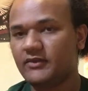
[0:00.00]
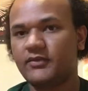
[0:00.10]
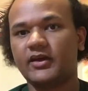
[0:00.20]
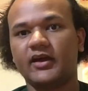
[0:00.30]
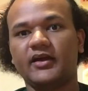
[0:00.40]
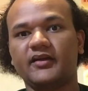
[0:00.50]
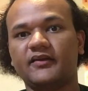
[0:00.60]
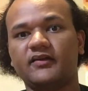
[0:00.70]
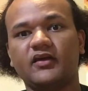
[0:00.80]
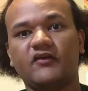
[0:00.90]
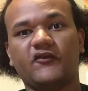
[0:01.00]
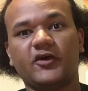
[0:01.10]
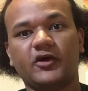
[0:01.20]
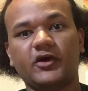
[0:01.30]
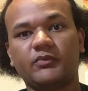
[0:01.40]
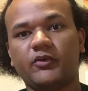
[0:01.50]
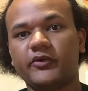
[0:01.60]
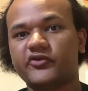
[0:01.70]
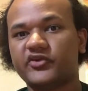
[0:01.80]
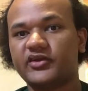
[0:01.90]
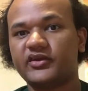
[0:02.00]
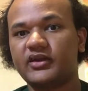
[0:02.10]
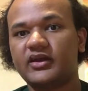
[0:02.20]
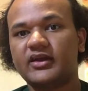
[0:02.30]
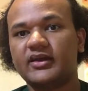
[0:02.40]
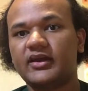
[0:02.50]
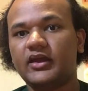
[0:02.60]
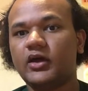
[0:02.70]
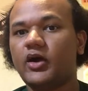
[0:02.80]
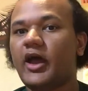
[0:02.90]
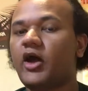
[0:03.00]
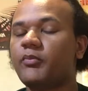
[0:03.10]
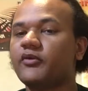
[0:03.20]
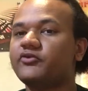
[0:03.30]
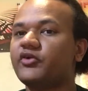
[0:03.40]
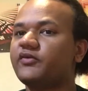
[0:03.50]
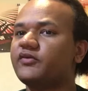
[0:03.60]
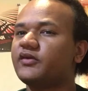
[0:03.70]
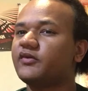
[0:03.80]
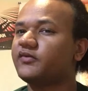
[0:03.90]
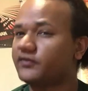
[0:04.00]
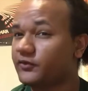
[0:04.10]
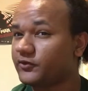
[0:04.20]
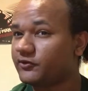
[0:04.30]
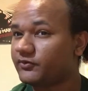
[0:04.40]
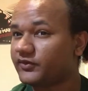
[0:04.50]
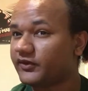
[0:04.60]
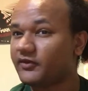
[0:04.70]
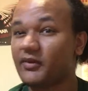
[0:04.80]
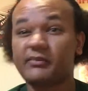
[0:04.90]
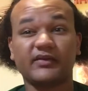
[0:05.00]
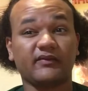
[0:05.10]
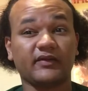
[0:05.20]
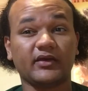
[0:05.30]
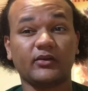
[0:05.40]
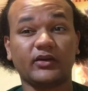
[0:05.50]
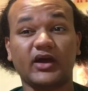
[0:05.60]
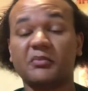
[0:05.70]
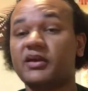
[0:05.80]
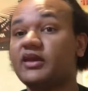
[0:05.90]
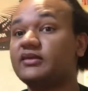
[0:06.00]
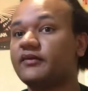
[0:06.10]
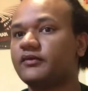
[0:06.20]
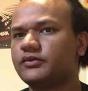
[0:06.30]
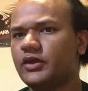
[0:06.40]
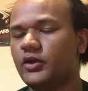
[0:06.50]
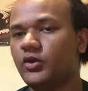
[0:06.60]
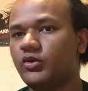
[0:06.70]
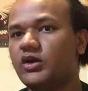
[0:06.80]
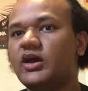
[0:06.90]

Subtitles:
because for a good portion Albert just assumes that there might be something going on, but he doesn't know.